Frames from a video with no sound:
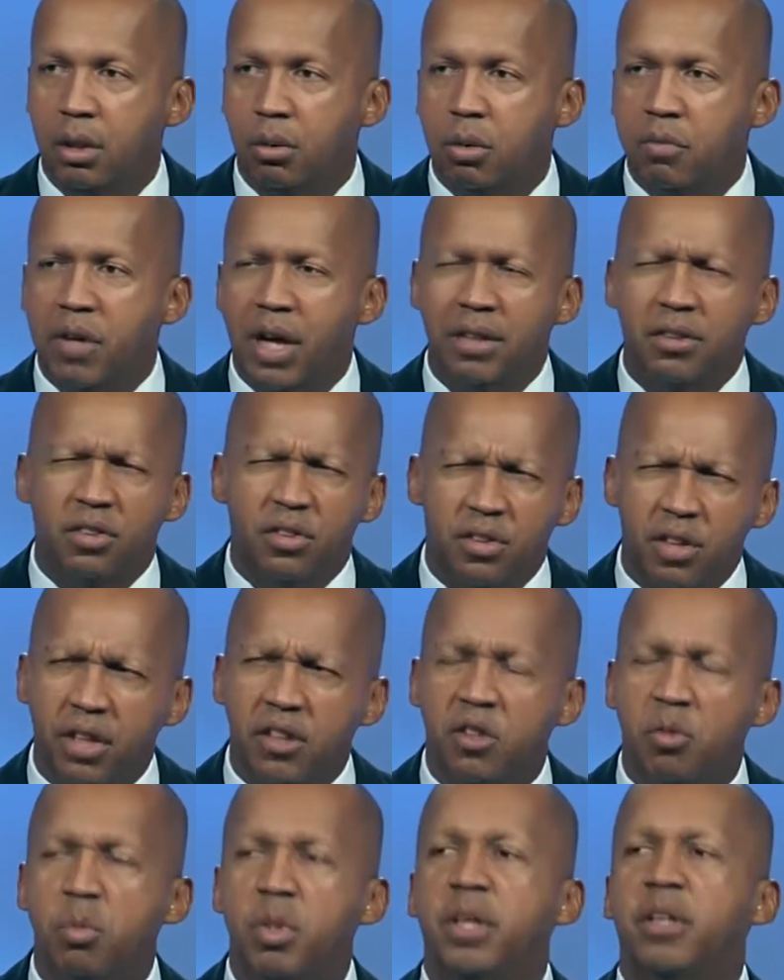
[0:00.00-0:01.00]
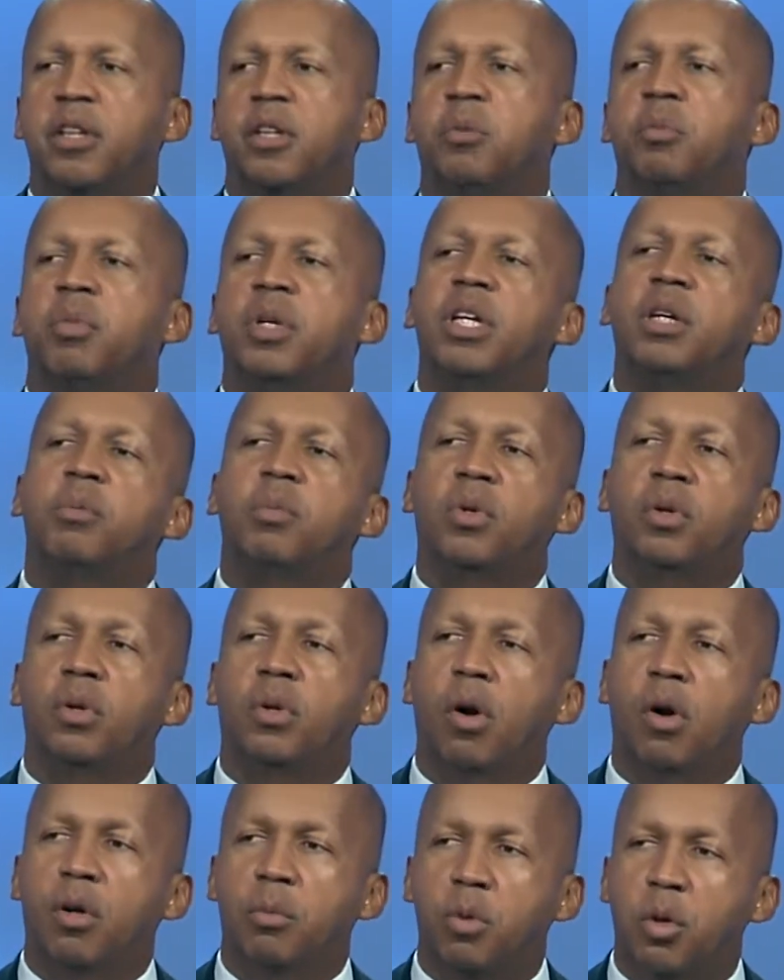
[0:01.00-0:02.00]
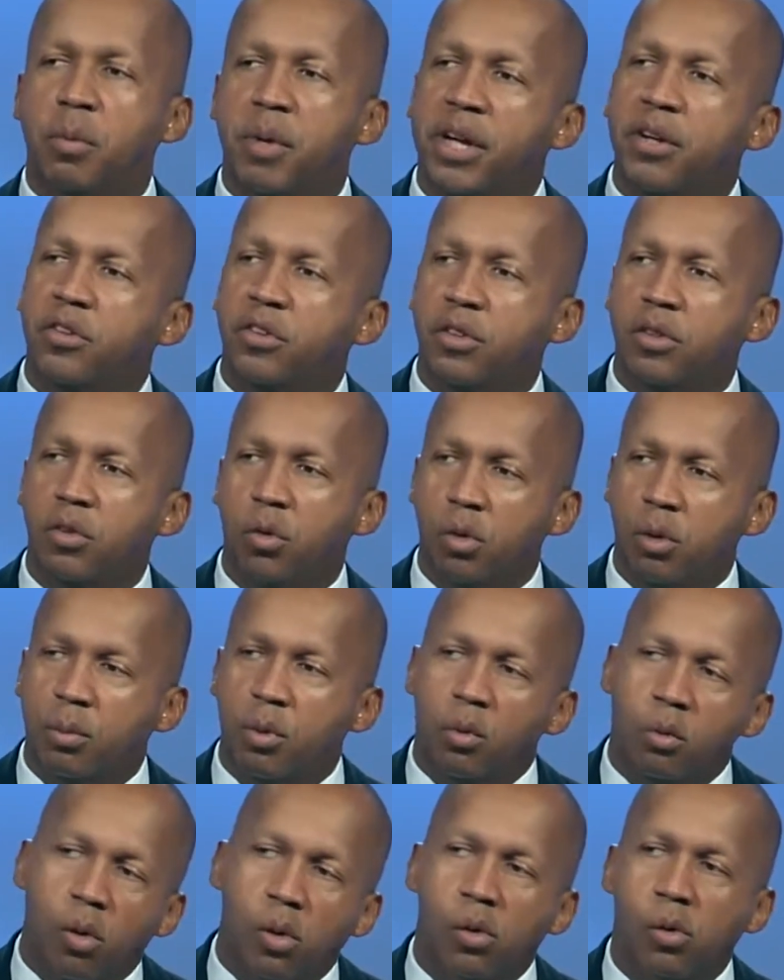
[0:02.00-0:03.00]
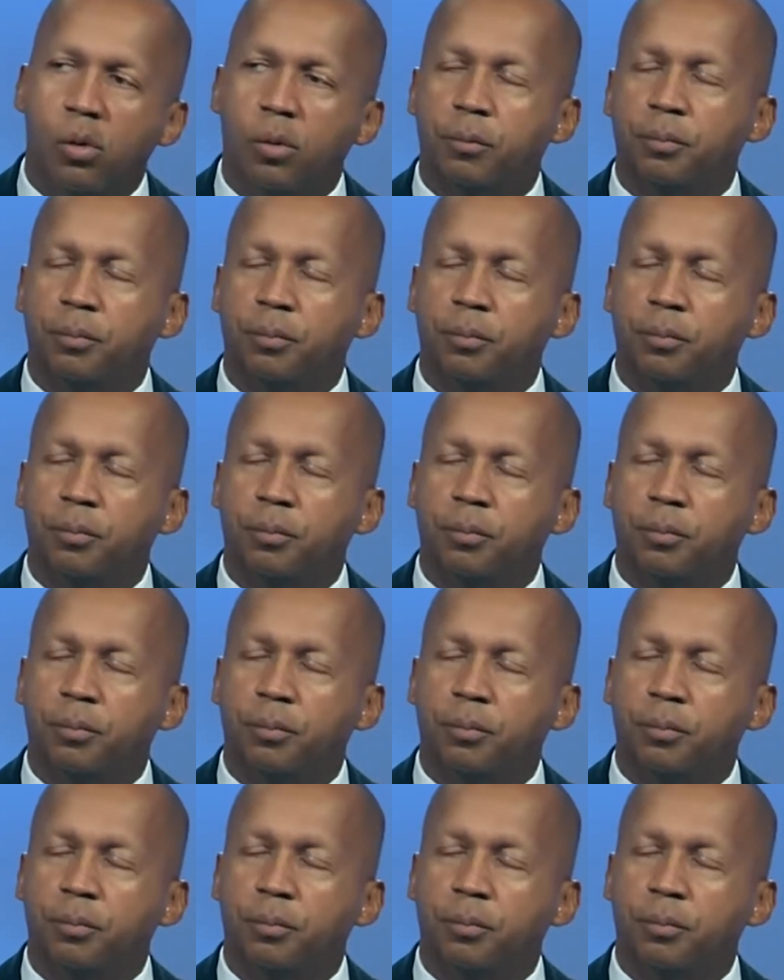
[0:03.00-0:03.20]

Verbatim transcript: We've got 6 million people on probation or parole.